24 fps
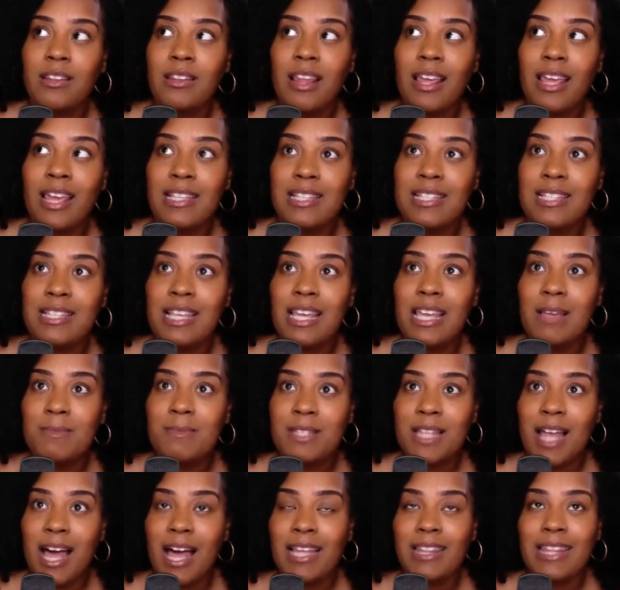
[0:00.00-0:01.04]
it seems
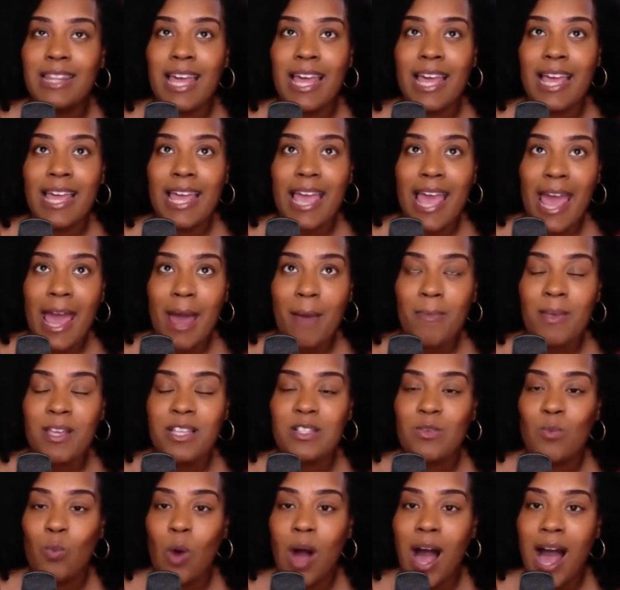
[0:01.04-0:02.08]
like that gap
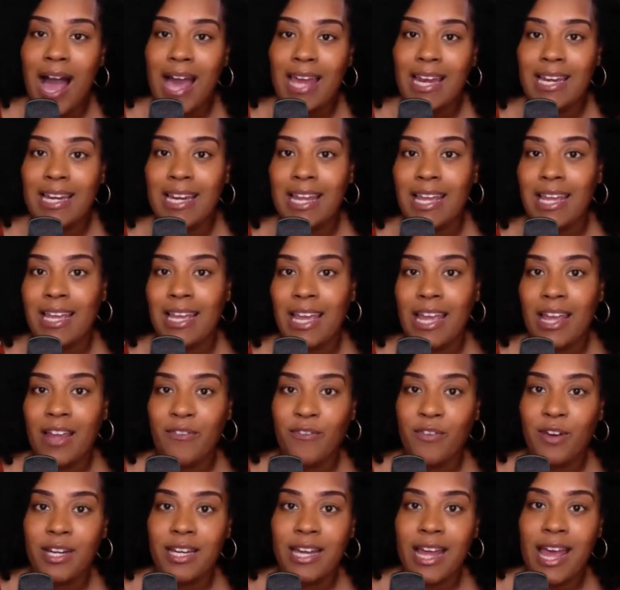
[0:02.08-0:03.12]
is widening
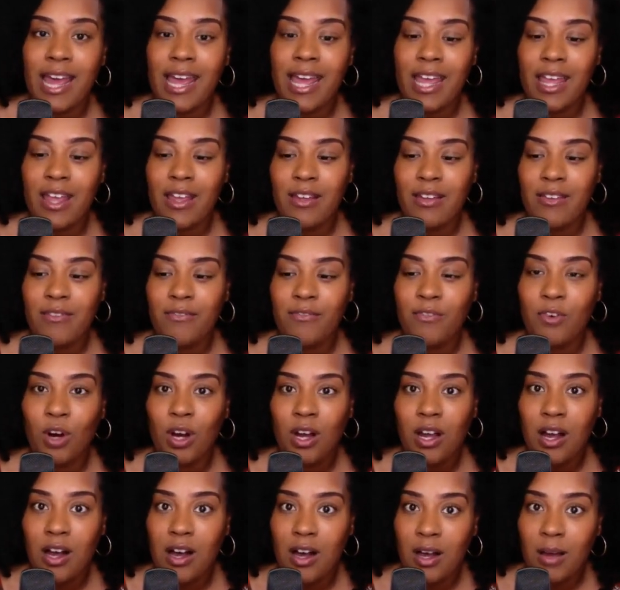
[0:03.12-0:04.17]
every day for
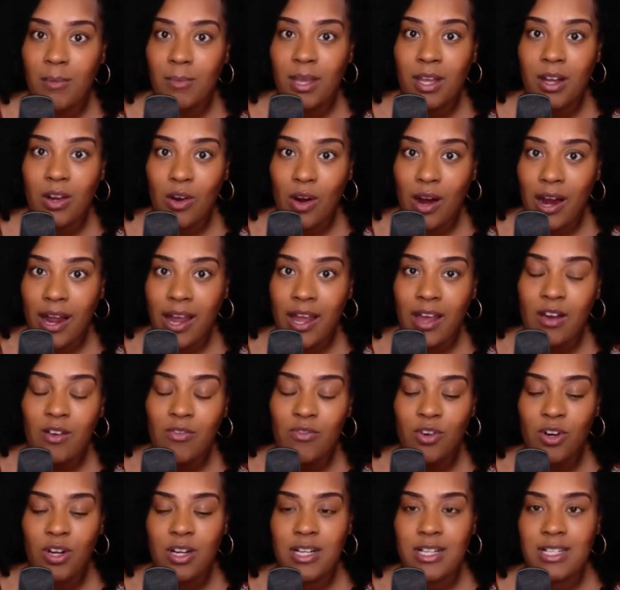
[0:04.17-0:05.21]
common ground,
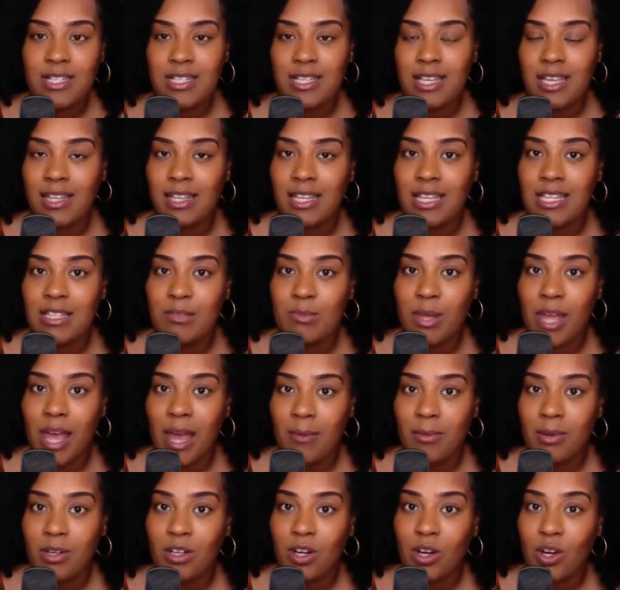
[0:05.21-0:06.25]
for us to at least be
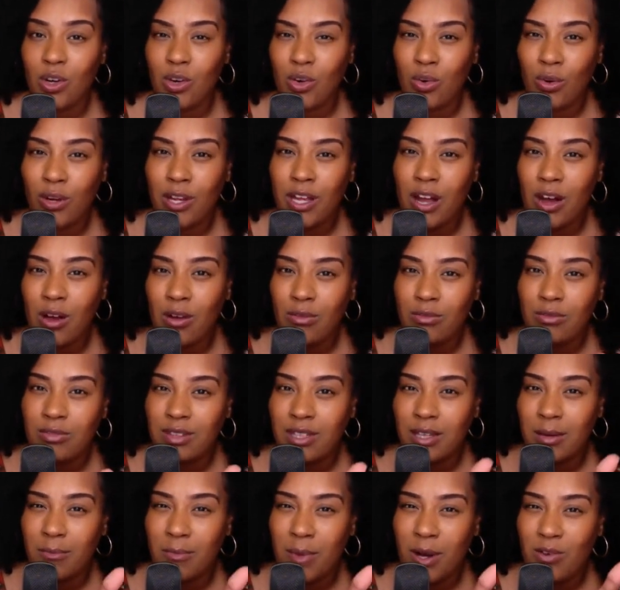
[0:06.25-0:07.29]
able to agree on
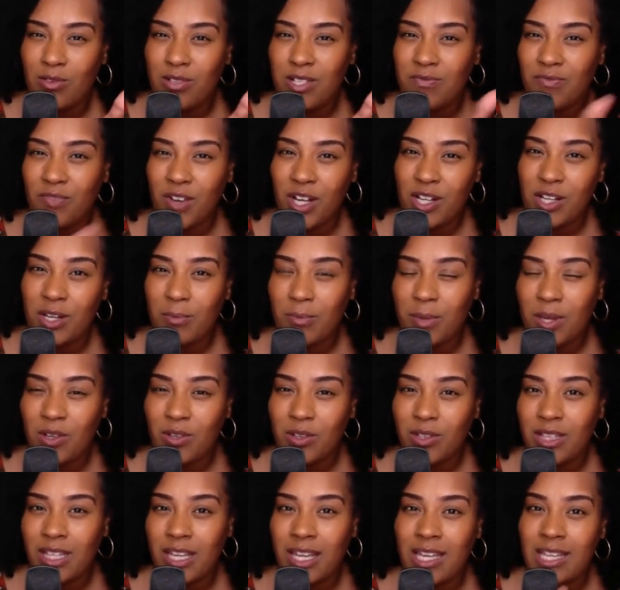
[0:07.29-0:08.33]
the most
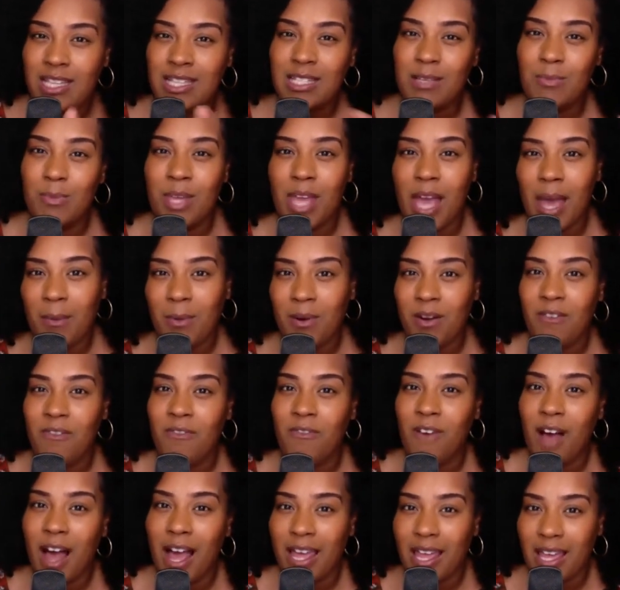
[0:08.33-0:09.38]
fundamental things, to be able to
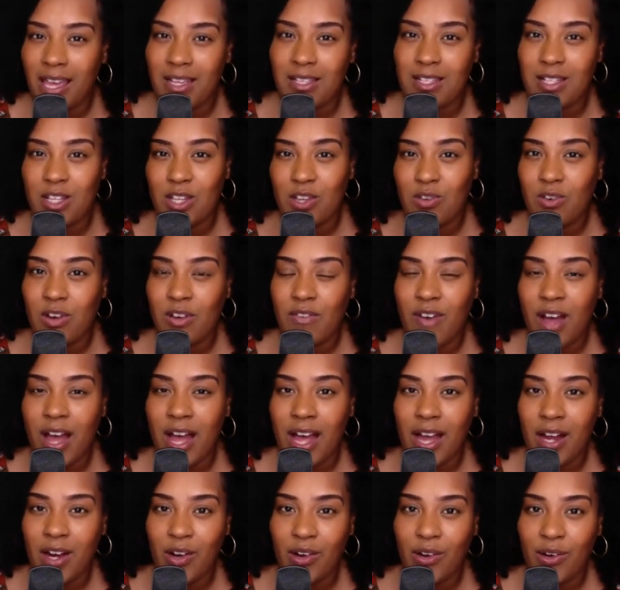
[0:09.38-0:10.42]
fight as a
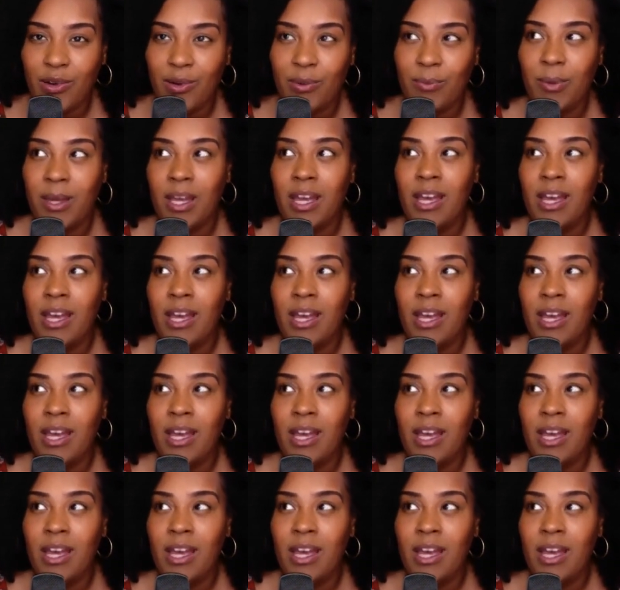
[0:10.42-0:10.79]
unified group.